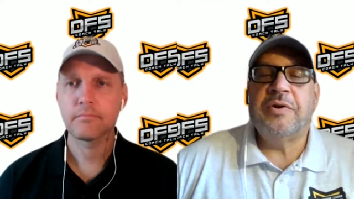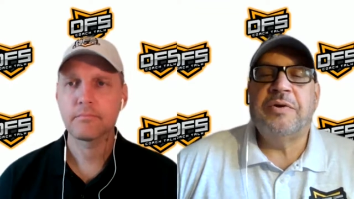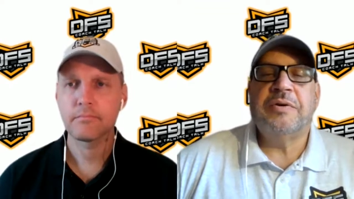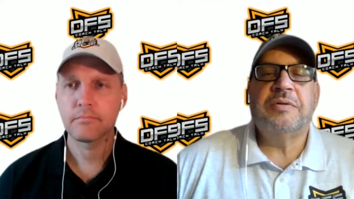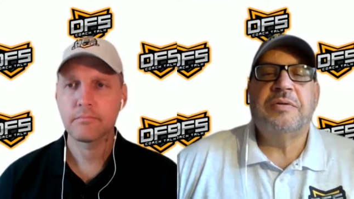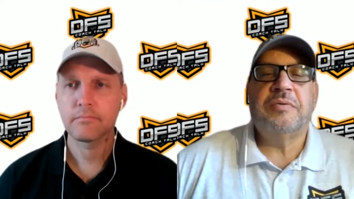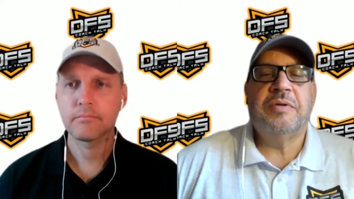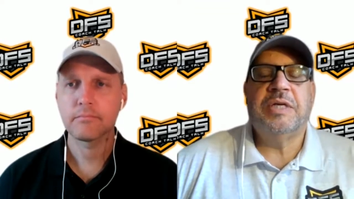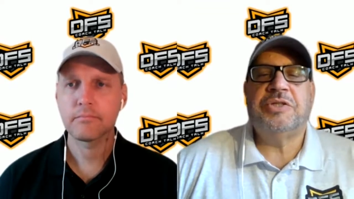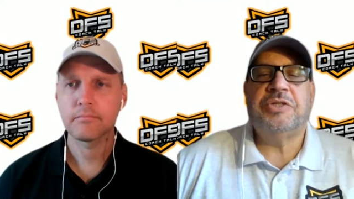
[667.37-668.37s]

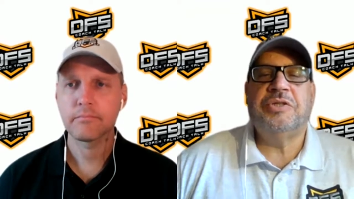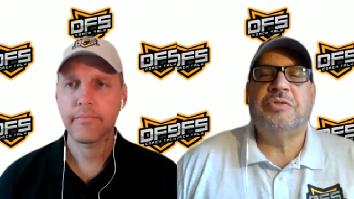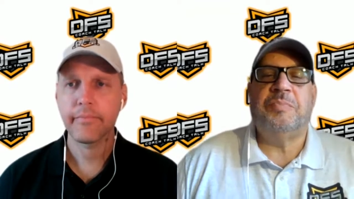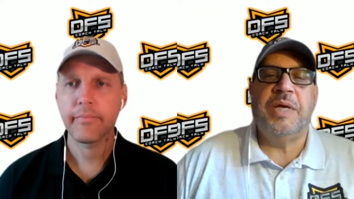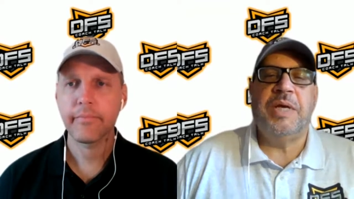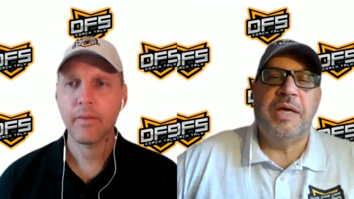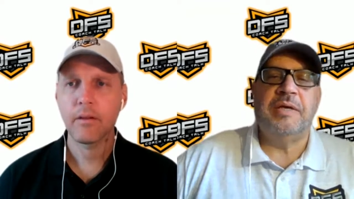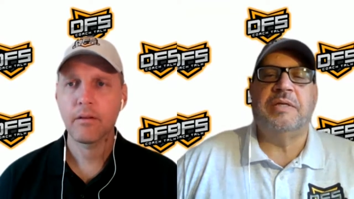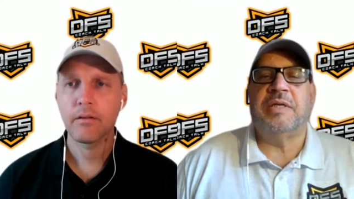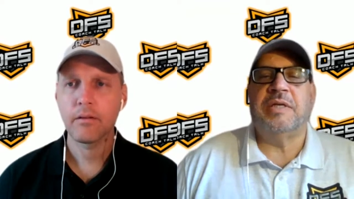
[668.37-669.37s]
Speaker 1: weather issues
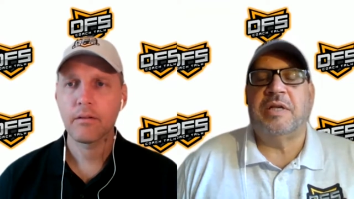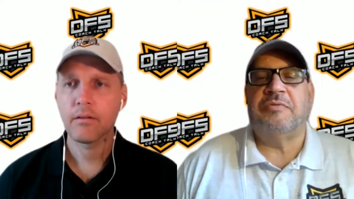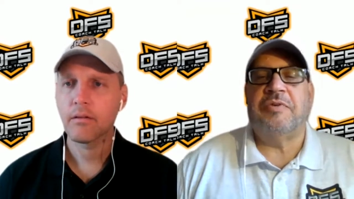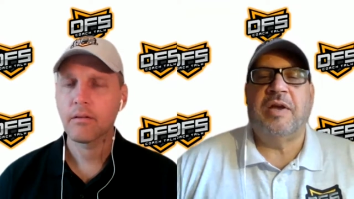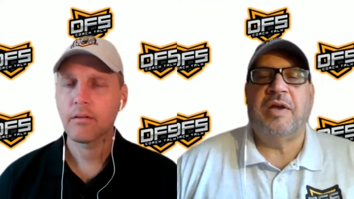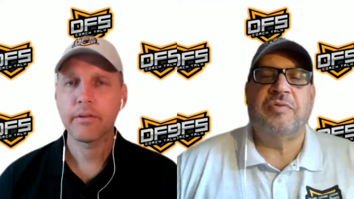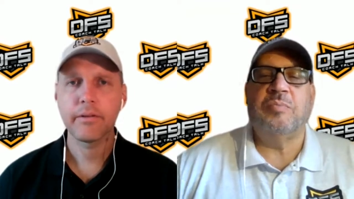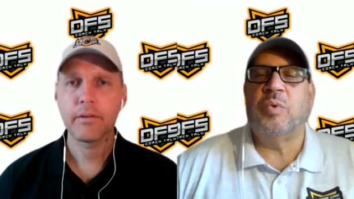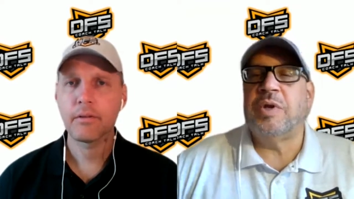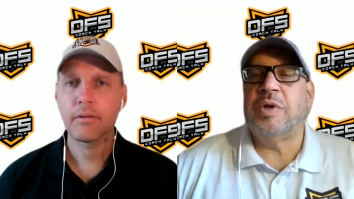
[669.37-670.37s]
being is it going to
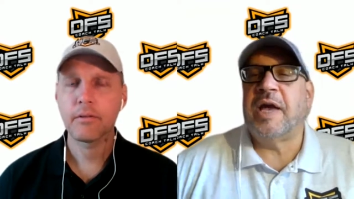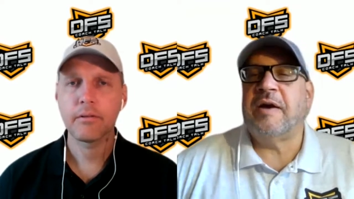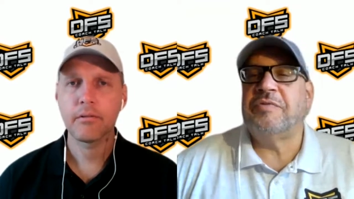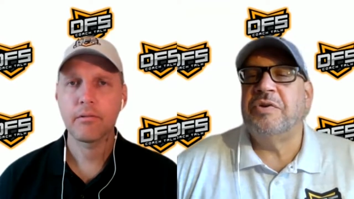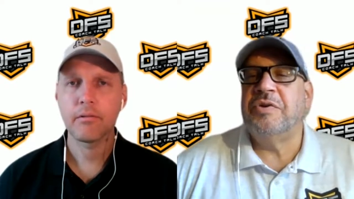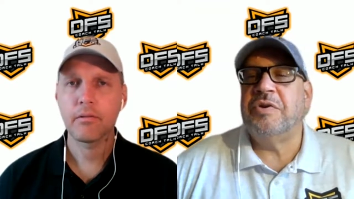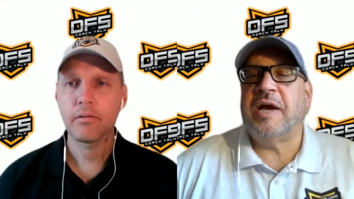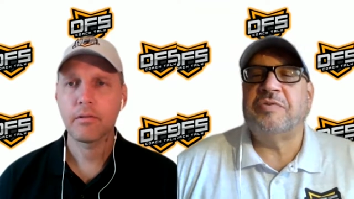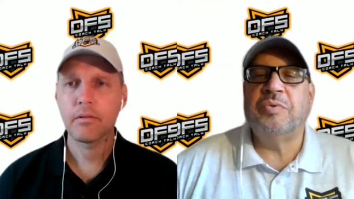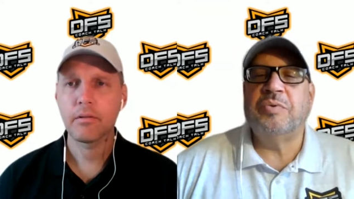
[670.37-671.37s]
favor morning,
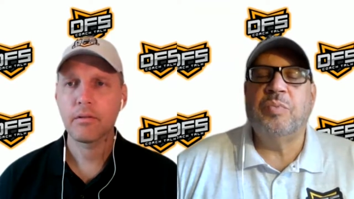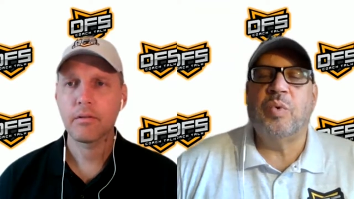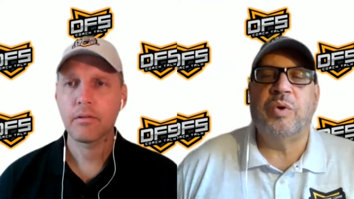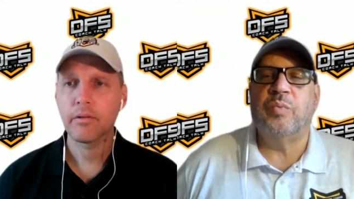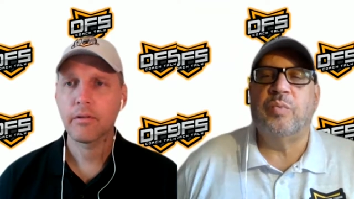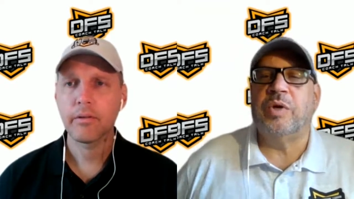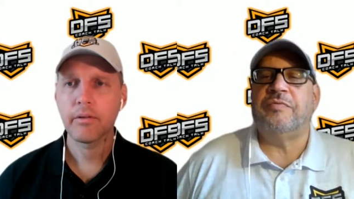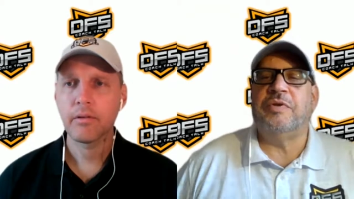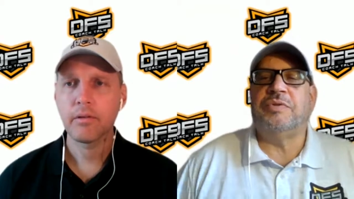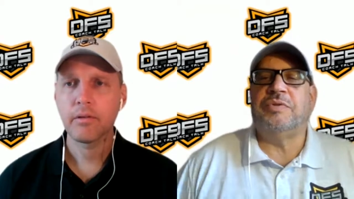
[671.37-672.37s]
afternoon, afternoon,
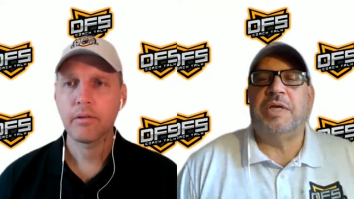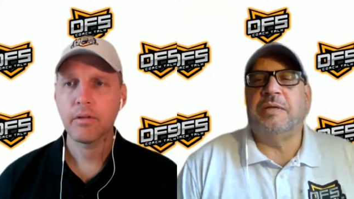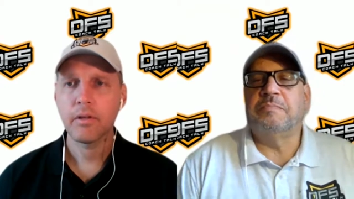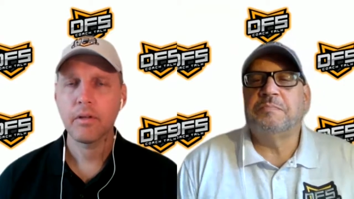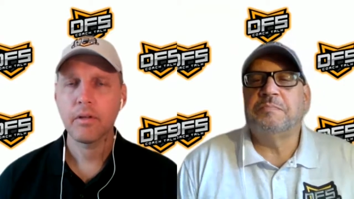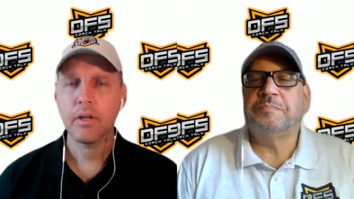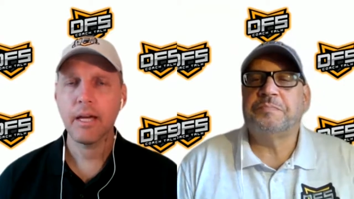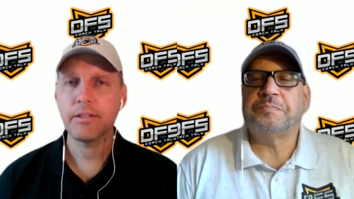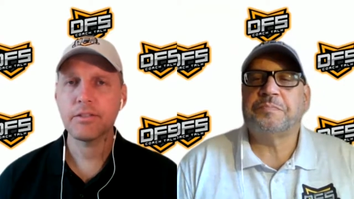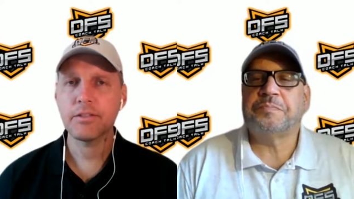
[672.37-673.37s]
morning? What have you seen?
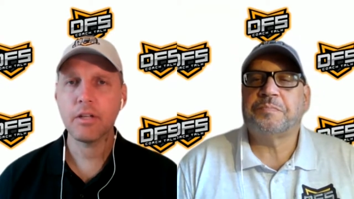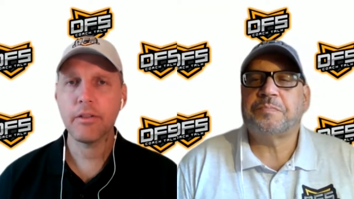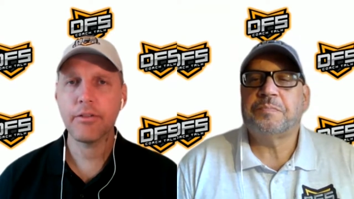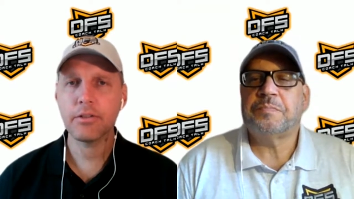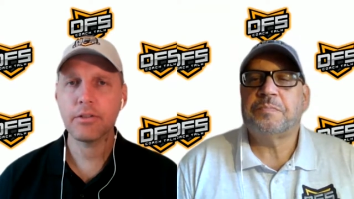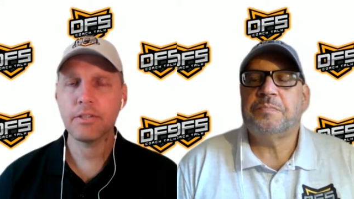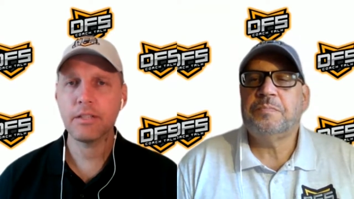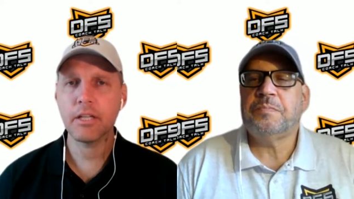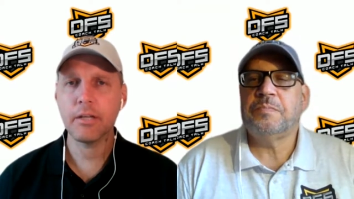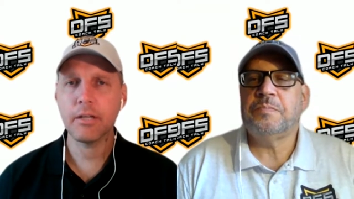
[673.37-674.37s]
Speaker 2: Yeah, I just saw
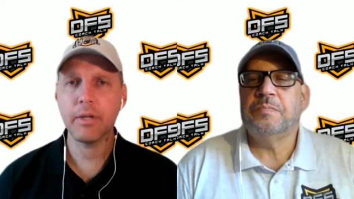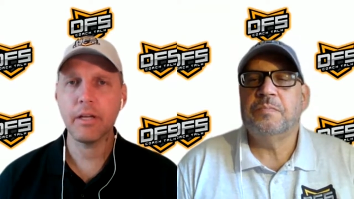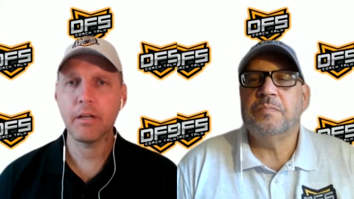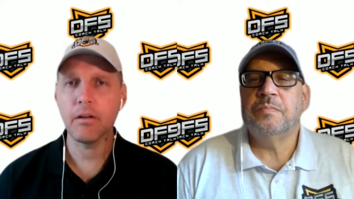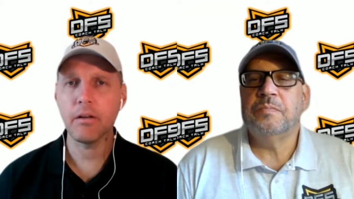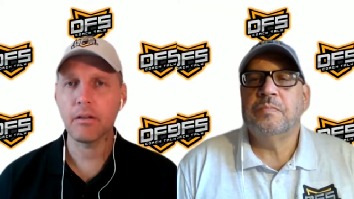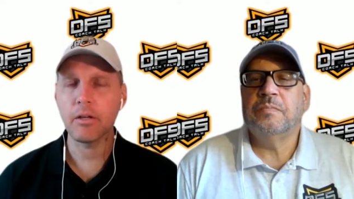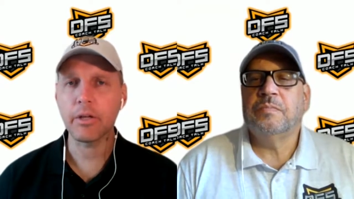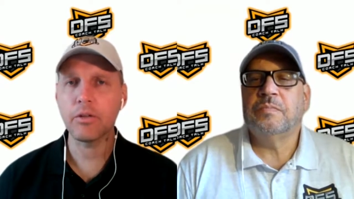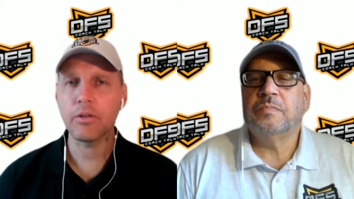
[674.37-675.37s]
Thursday is going to be
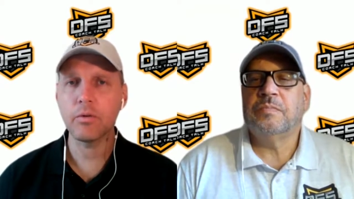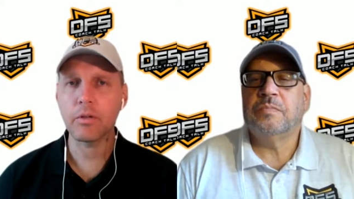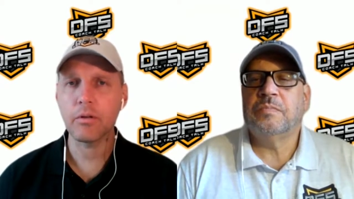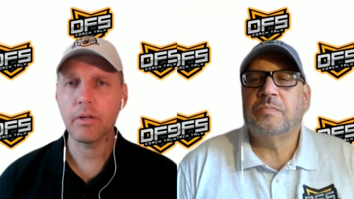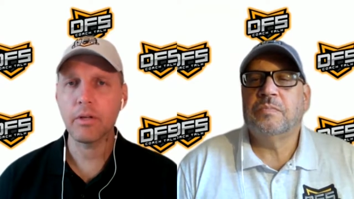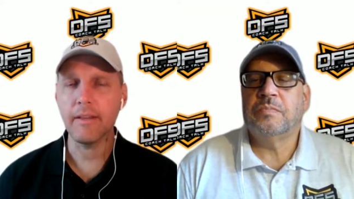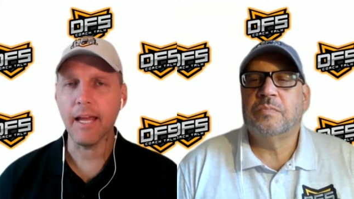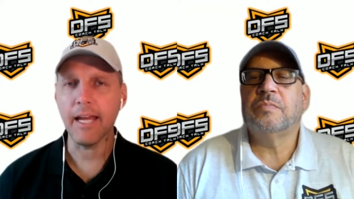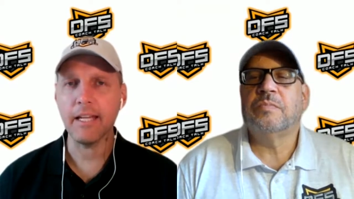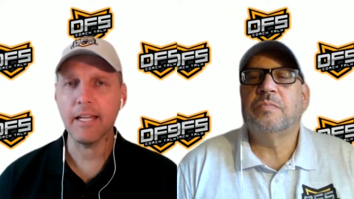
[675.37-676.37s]
a little bit
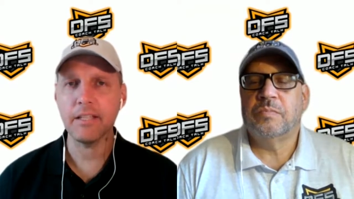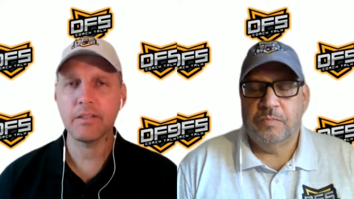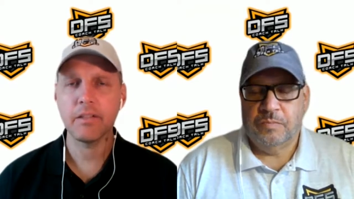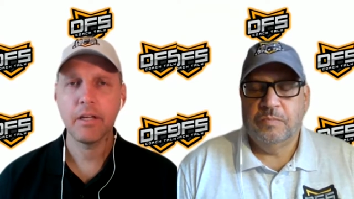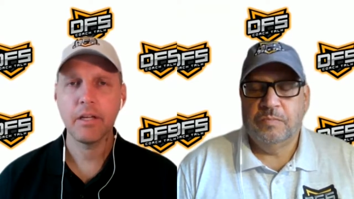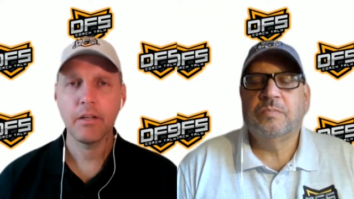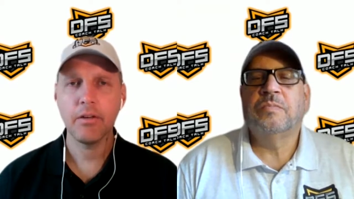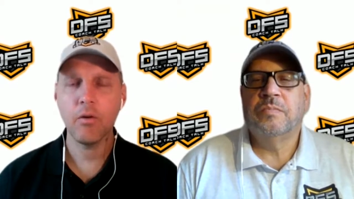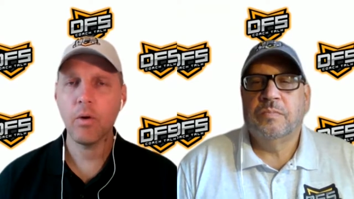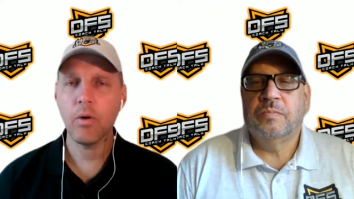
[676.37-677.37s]
cooler in the 80s,
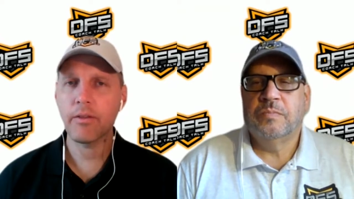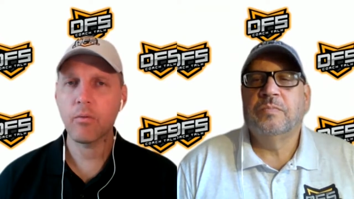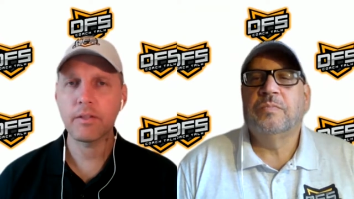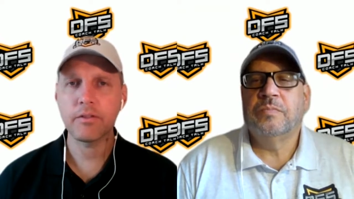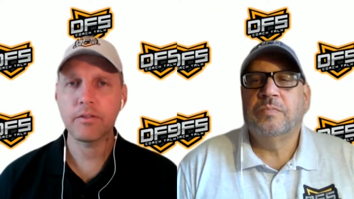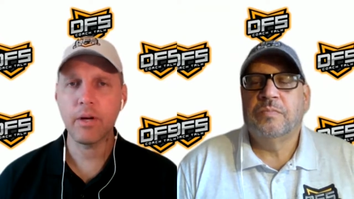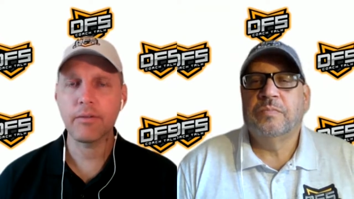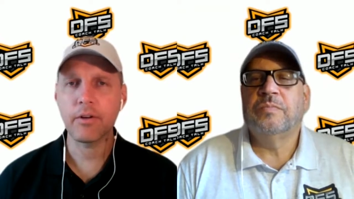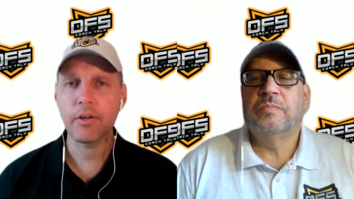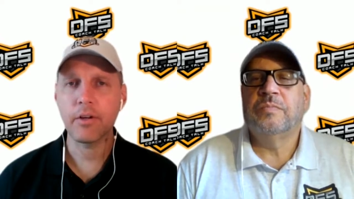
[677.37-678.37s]
no weather
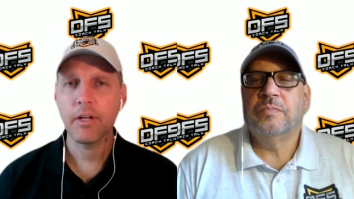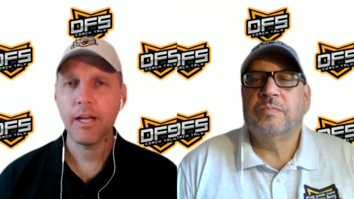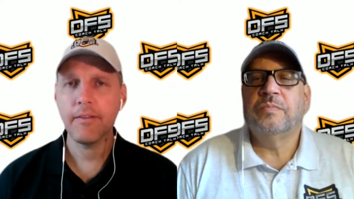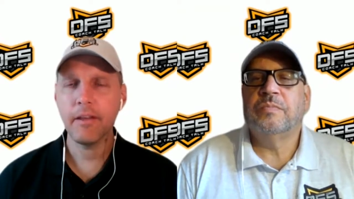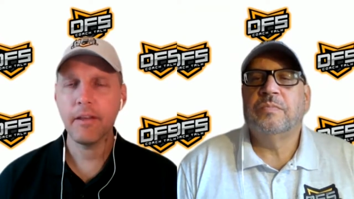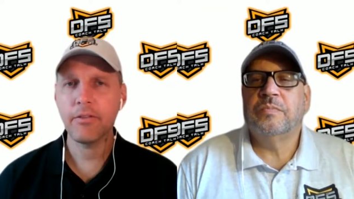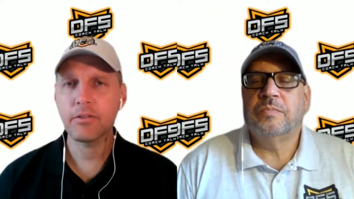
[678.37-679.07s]
whatsoever. And